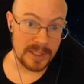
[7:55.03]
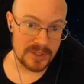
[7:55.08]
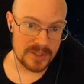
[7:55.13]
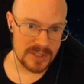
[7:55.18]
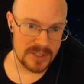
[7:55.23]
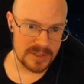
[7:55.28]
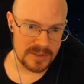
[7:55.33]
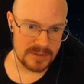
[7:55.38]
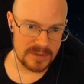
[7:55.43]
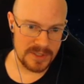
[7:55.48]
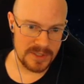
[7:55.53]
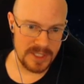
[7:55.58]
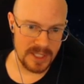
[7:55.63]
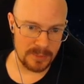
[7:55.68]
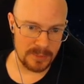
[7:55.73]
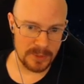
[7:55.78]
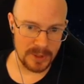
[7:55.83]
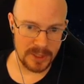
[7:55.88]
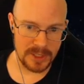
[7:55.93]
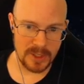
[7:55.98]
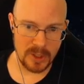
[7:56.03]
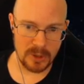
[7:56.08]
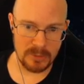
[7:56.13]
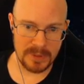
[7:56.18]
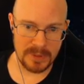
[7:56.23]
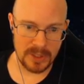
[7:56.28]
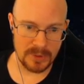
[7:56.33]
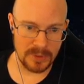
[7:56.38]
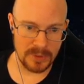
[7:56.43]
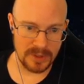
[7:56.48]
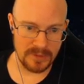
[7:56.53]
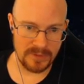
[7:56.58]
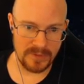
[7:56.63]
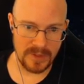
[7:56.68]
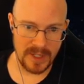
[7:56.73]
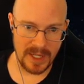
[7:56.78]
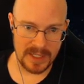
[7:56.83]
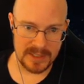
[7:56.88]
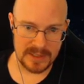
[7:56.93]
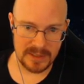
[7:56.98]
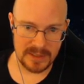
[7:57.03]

just get really OP really fast.